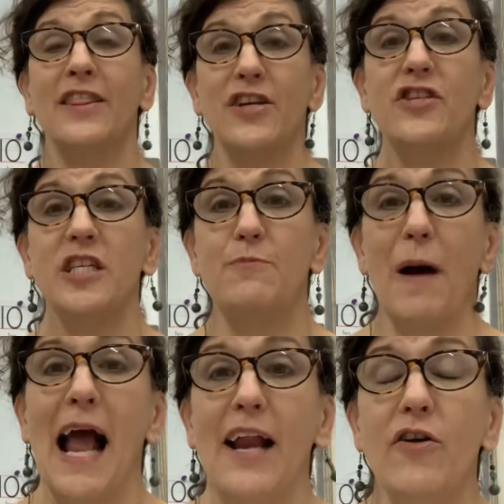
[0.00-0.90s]
there's a
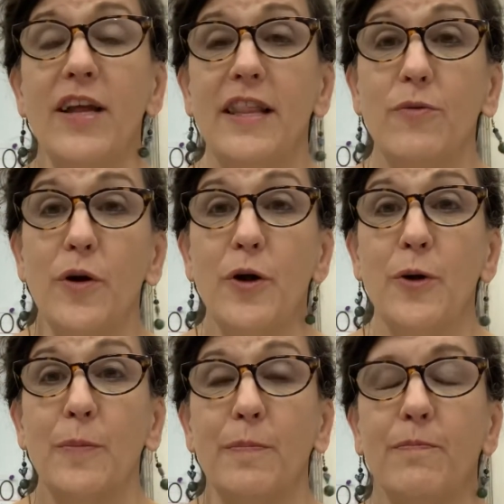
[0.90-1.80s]
spider in the
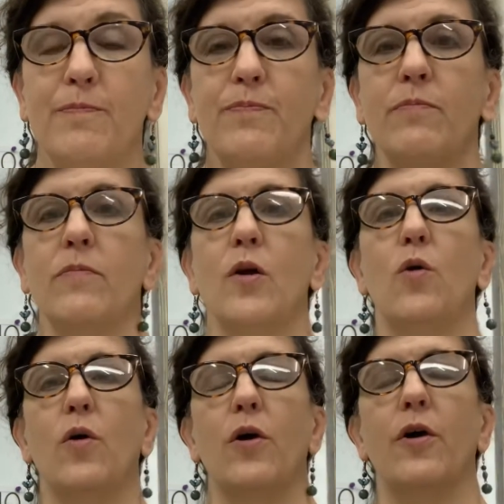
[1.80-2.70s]
room?
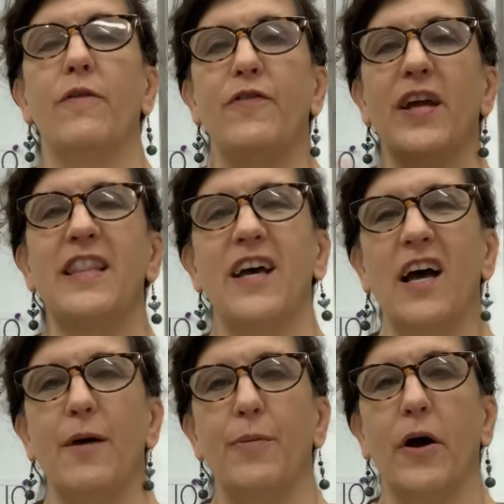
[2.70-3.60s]
Or forget
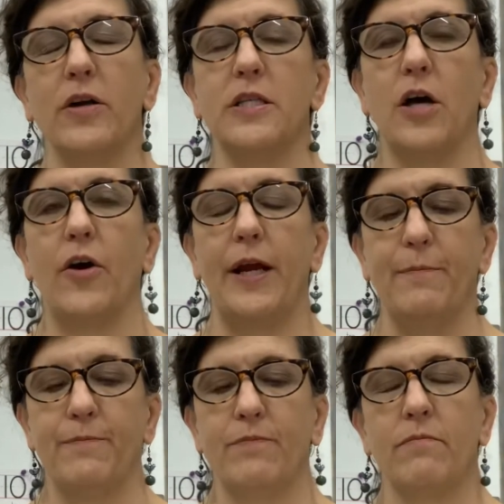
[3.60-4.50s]
the part,
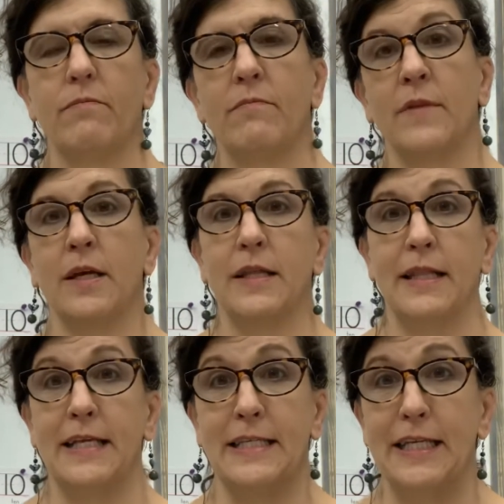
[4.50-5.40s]
sorry.
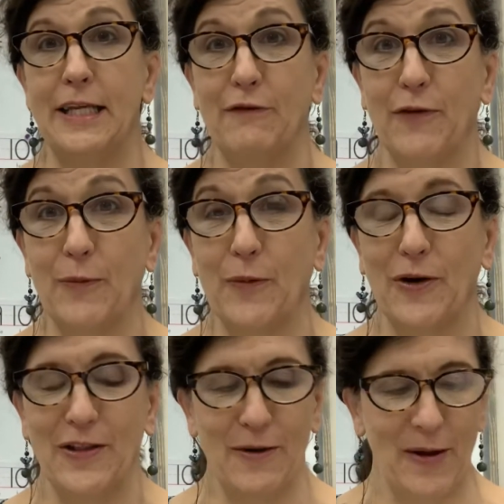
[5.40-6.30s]
That's a different
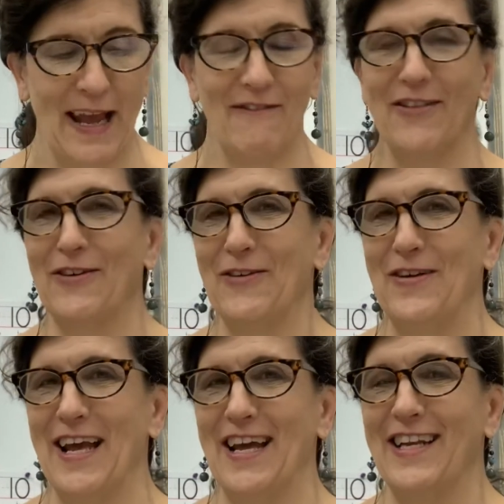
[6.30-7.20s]
word that we haven't
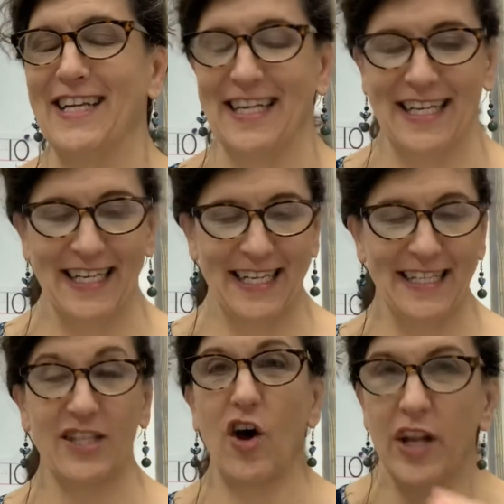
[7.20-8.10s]
learned yet.
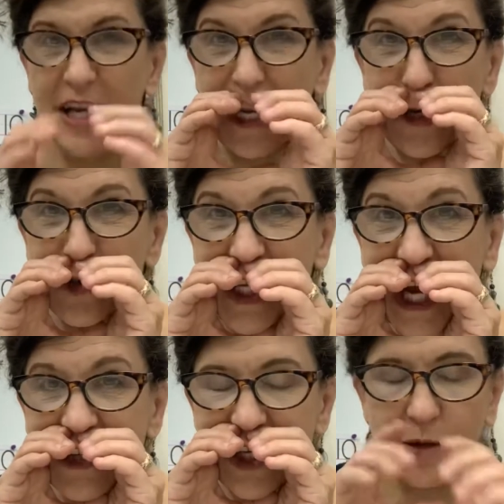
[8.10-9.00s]
It's called an
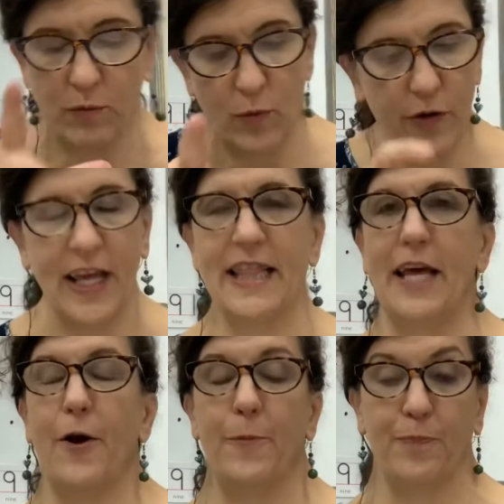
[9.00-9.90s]
interjection. We'll get
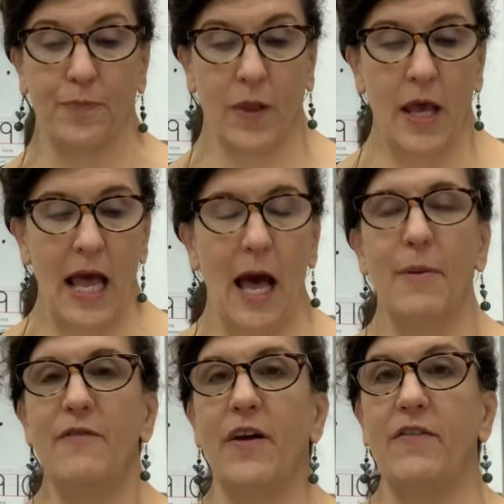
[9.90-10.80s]
there.
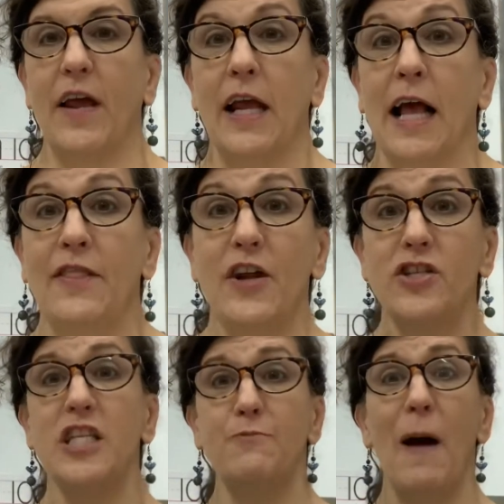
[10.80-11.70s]
How about if I say,
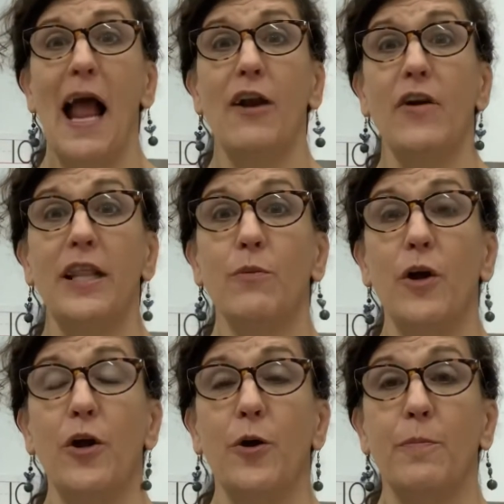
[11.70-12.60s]
there's a spider in the
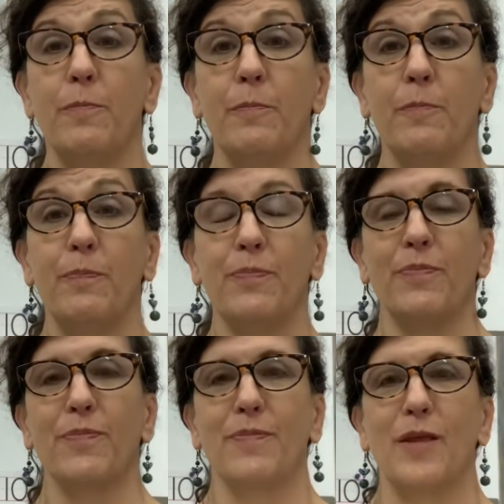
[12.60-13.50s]
room?
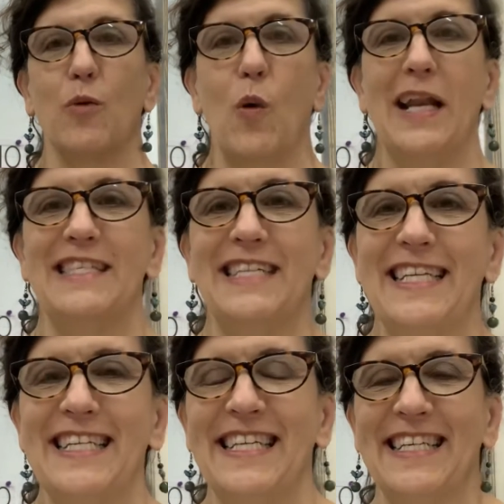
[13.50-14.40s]
What is
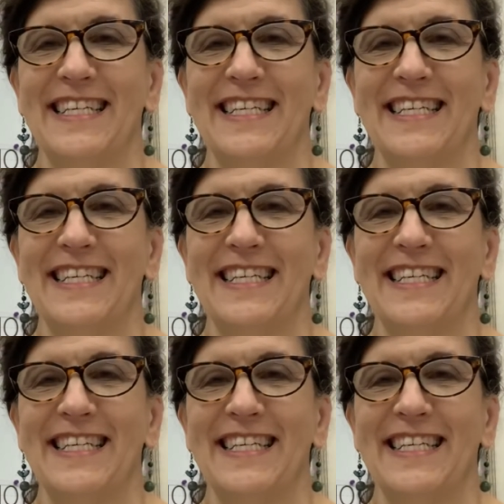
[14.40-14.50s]
it?